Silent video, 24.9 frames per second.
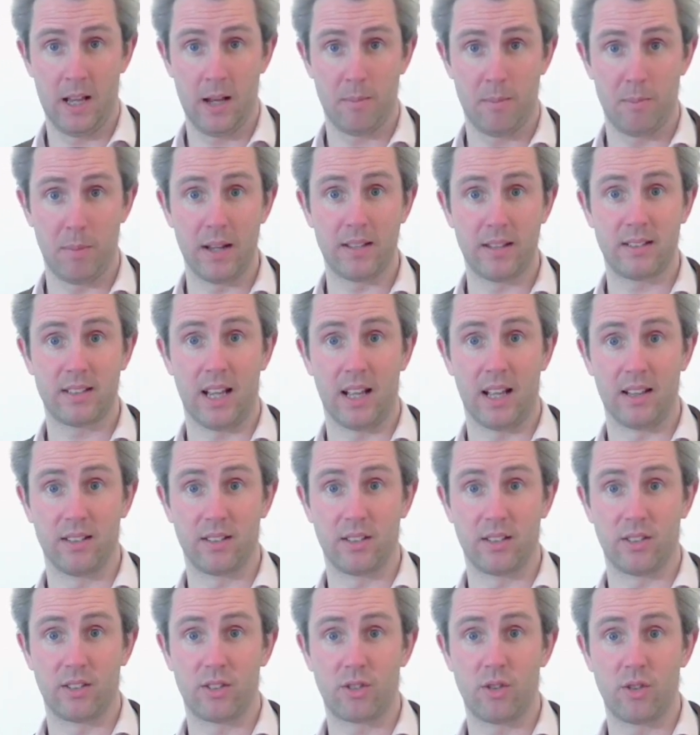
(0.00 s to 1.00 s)
Breast
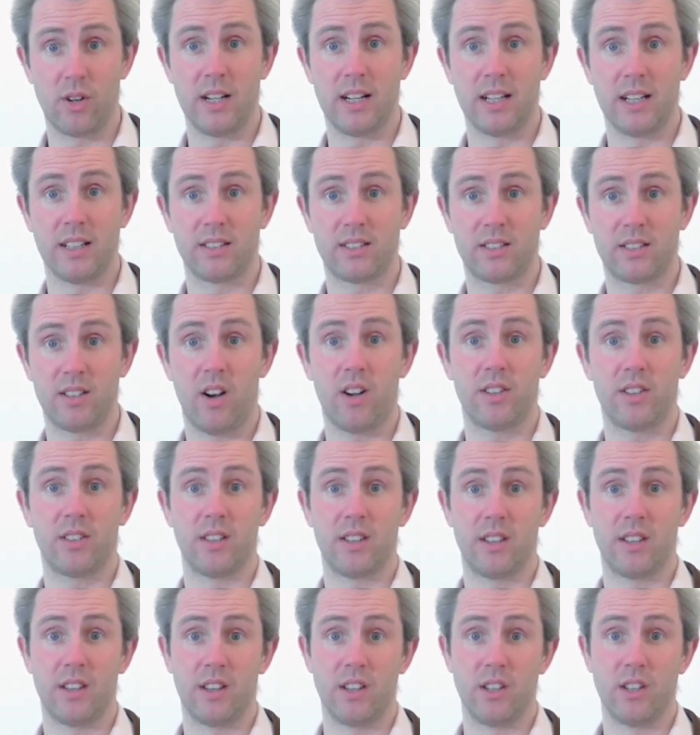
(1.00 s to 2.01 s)
cancer screening
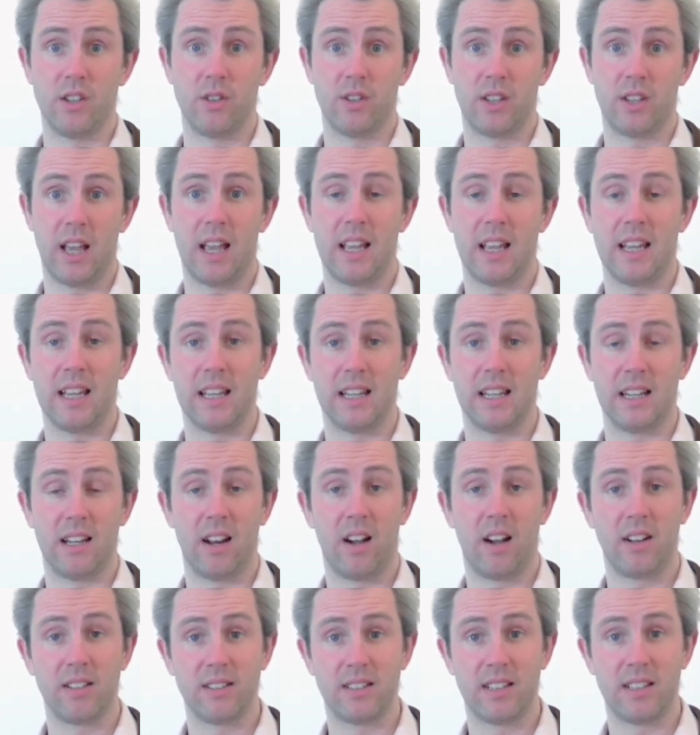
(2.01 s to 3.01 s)
started in the UK in
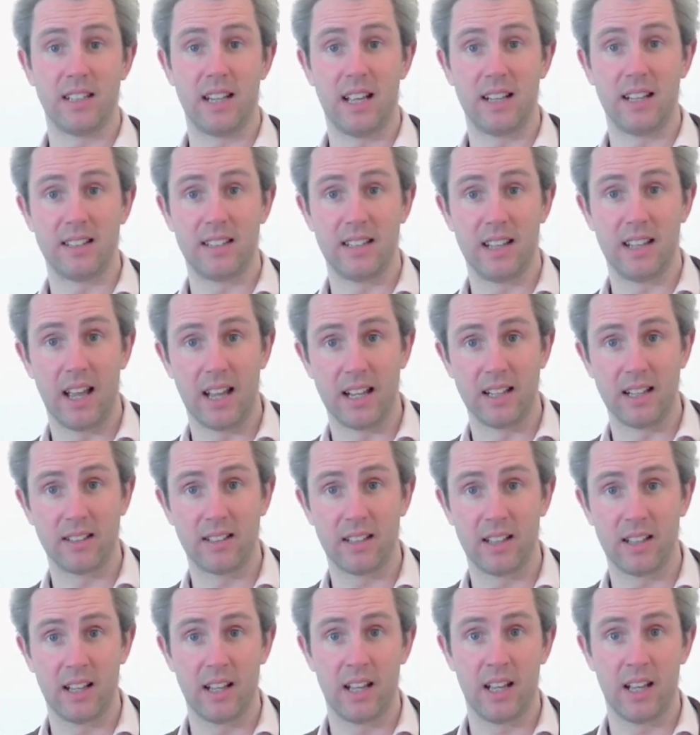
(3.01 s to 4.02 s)

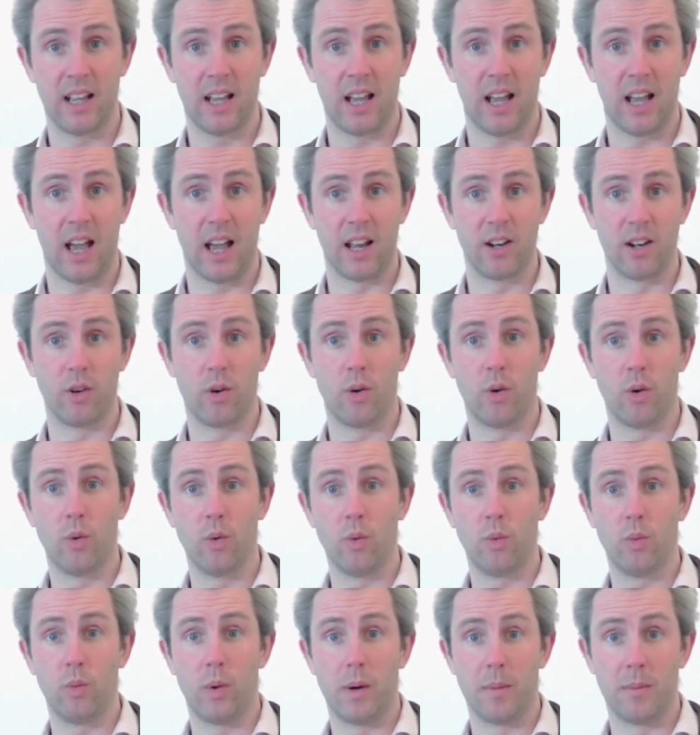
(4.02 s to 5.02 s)
1988, and
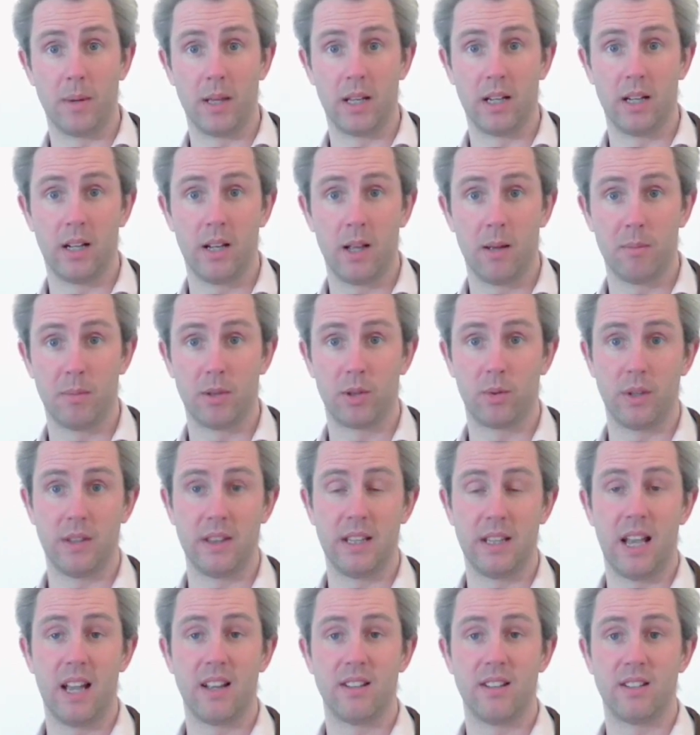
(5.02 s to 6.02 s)
all women
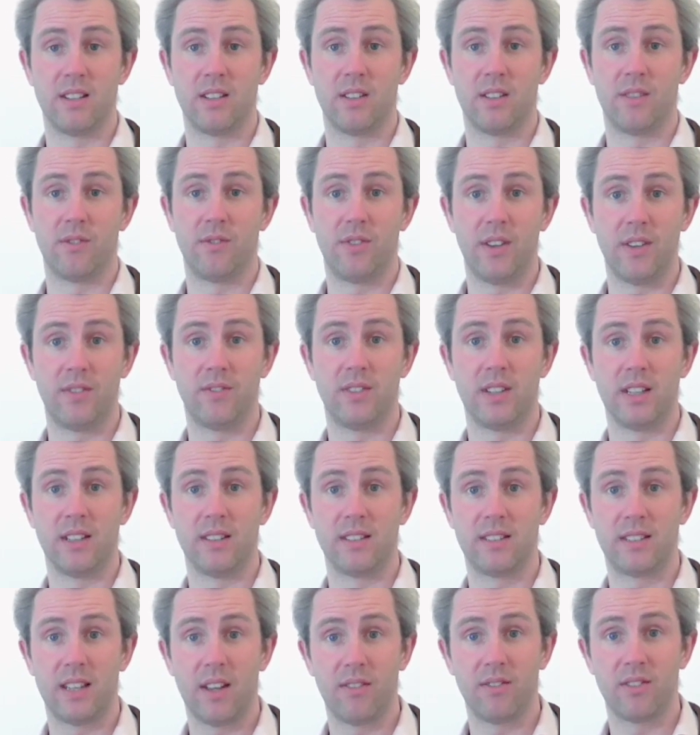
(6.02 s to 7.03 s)
between the ages of 50 and
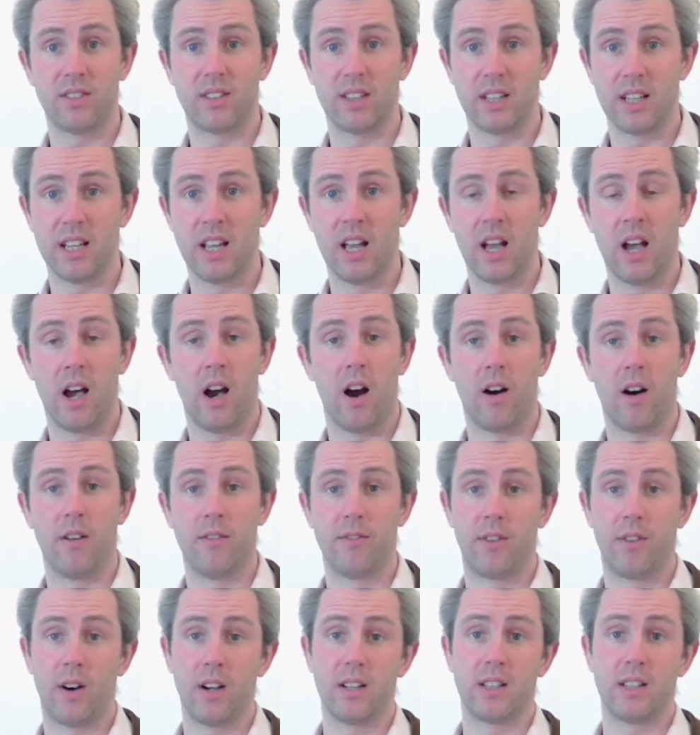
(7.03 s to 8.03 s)
70 are
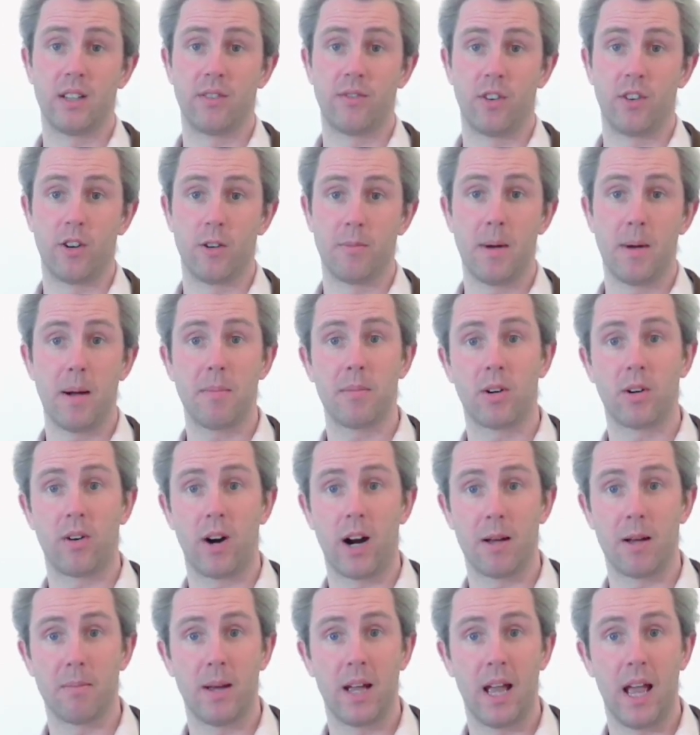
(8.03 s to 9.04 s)
invited for a
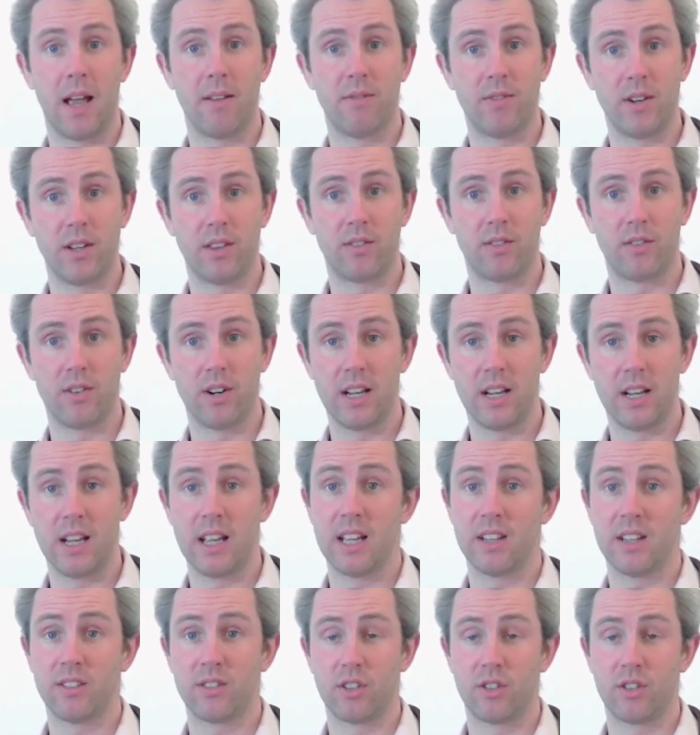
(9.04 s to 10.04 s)
mammogram every 3
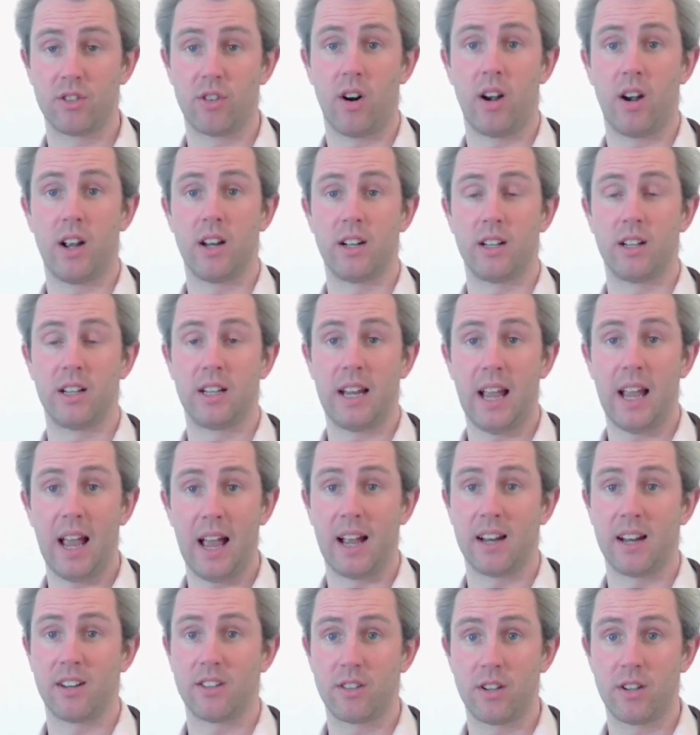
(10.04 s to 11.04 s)
years to try and
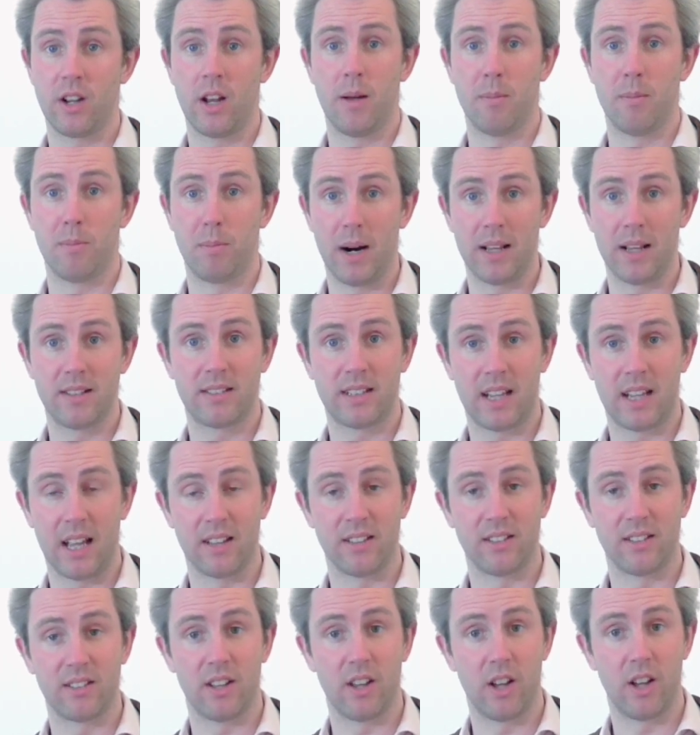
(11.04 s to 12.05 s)
catch breast
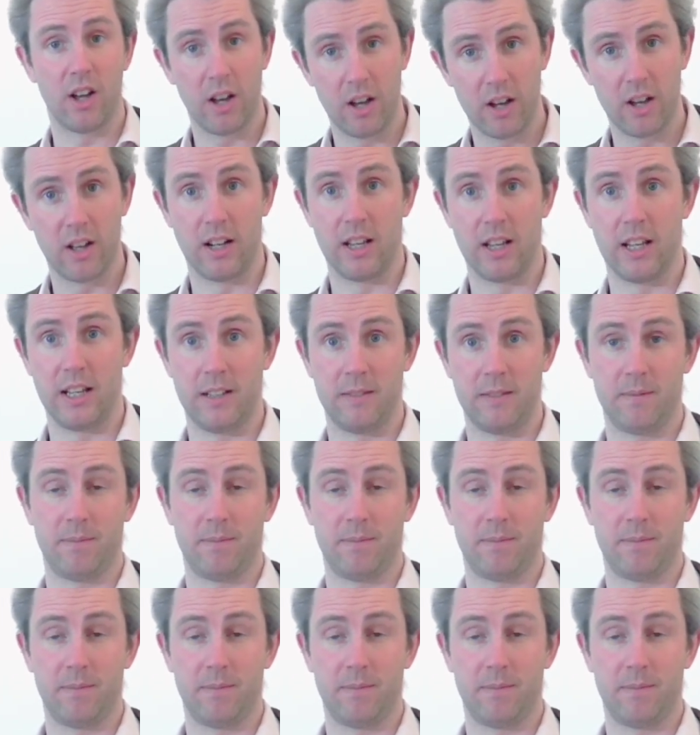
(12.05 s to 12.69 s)
cancer early.